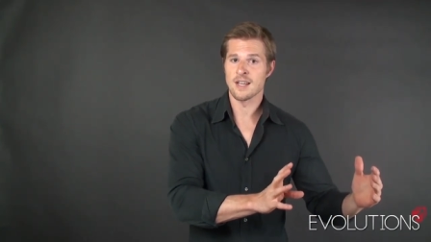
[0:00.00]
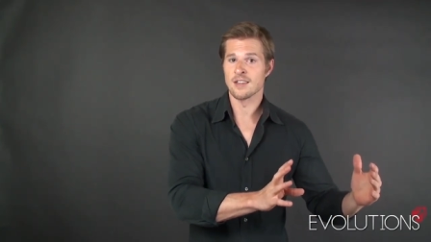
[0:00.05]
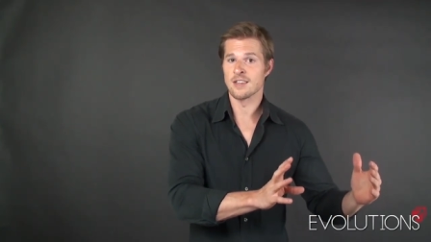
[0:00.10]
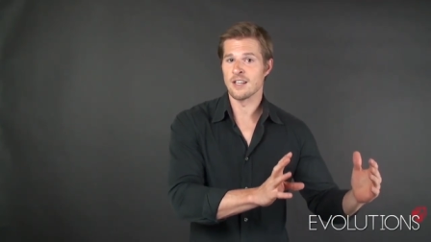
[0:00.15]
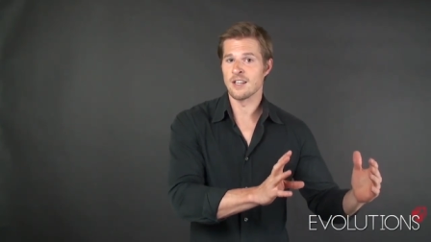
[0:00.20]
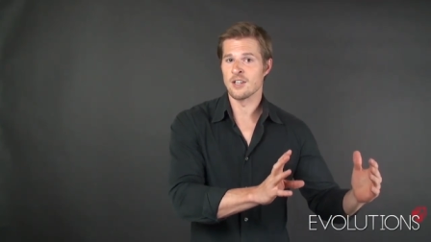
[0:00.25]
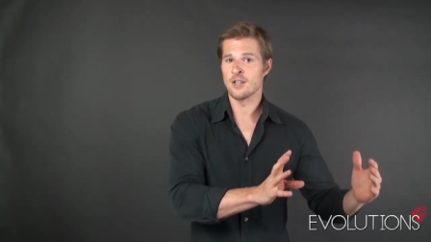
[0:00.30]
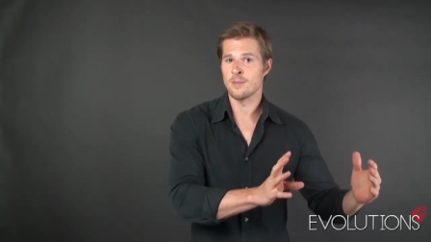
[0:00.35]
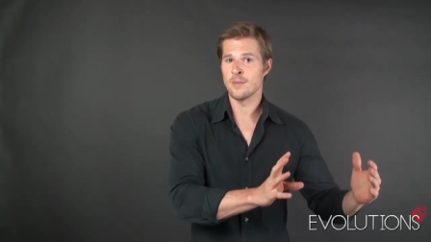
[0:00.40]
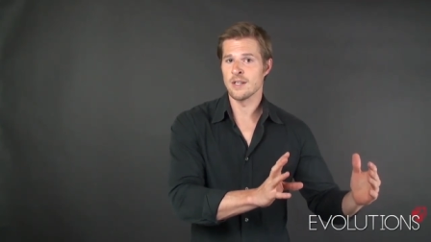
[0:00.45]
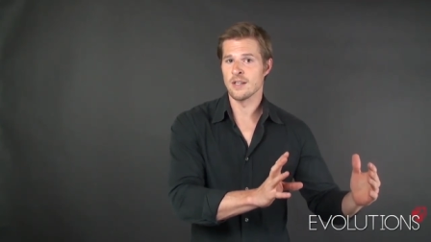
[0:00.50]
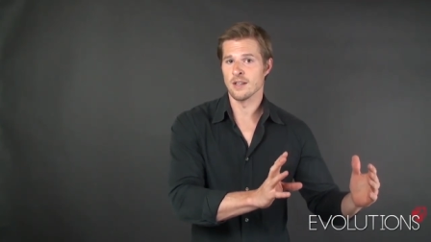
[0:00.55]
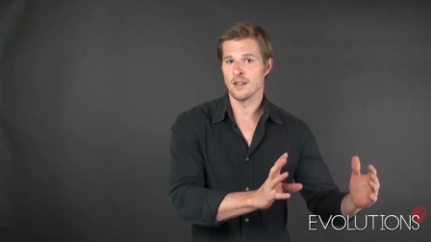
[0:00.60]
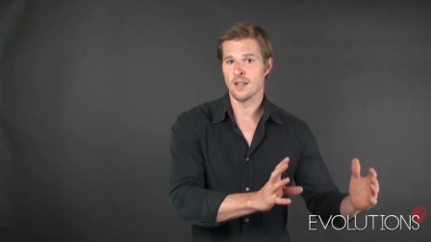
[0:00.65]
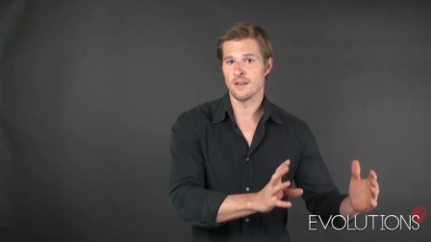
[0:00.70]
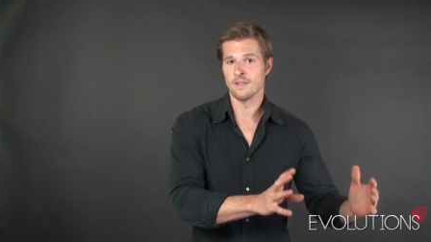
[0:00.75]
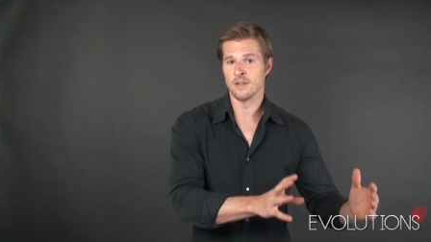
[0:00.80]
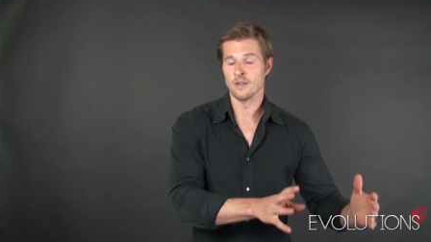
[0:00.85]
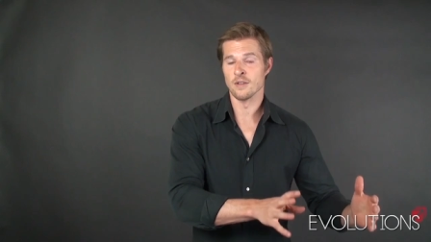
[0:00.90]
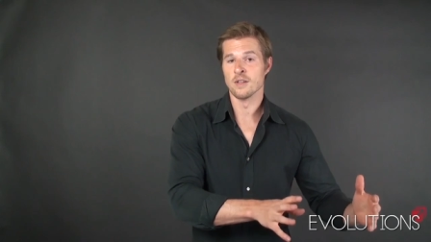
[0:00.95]
at the intermediate
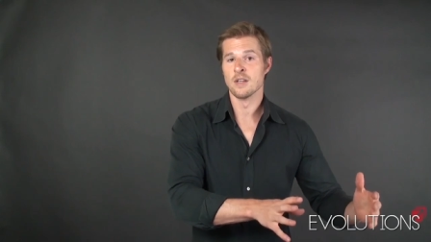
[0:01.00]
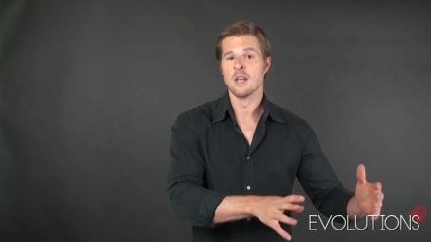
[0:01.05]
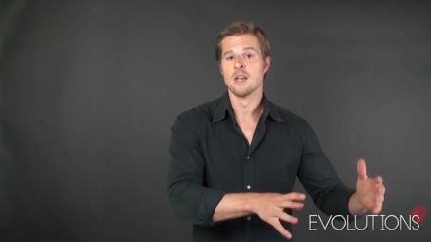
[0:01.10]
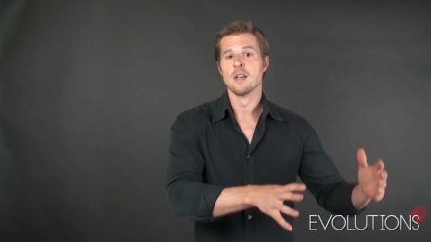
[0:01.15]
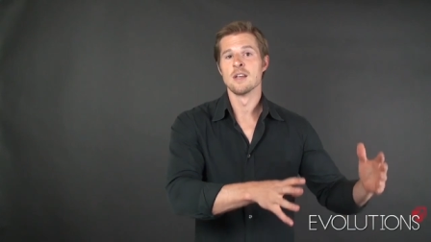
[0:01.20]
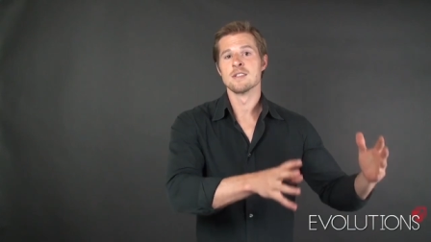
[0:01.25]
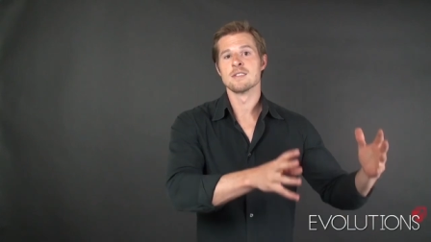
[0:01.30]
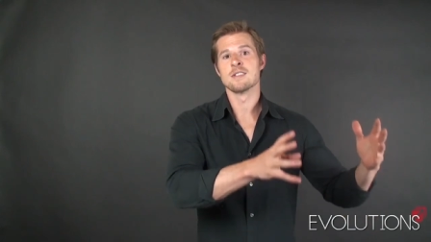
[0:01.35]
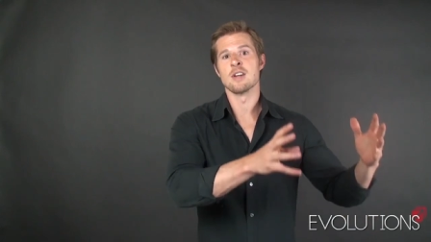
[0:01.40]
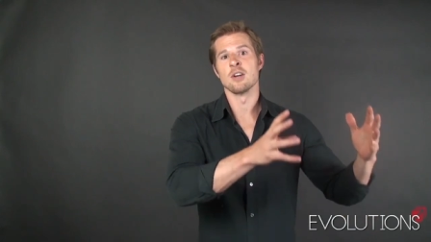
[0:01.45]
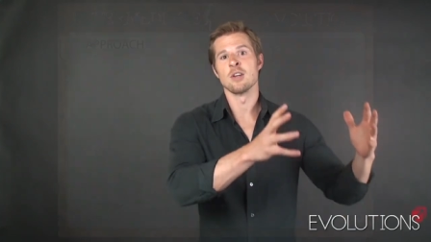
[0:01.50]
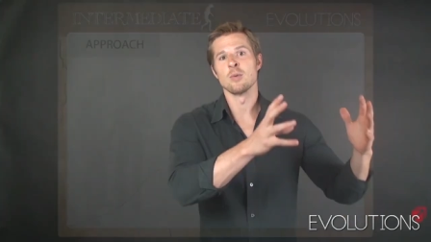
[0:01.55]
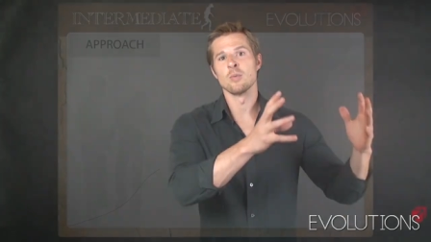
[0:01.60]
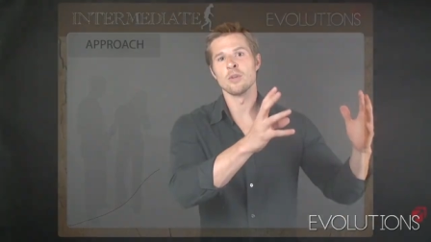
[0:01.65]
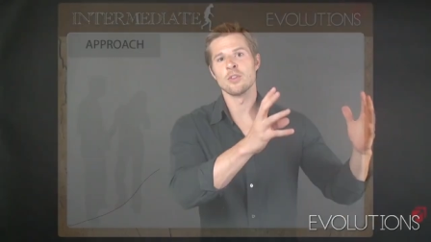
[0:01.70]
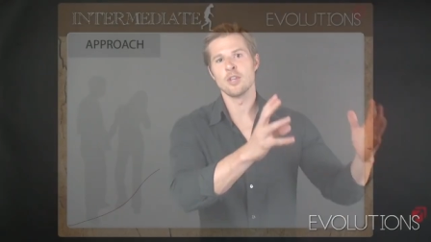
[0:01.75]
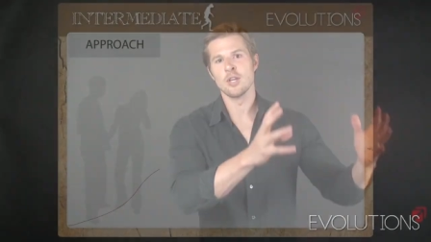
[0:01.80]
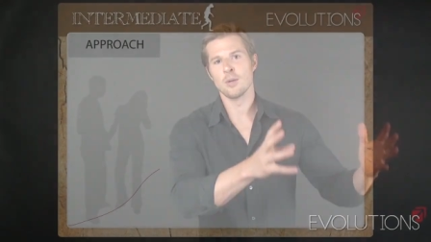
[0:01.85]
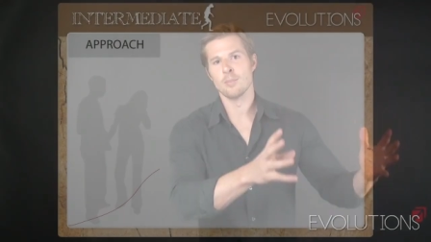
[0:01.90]
level, starting with the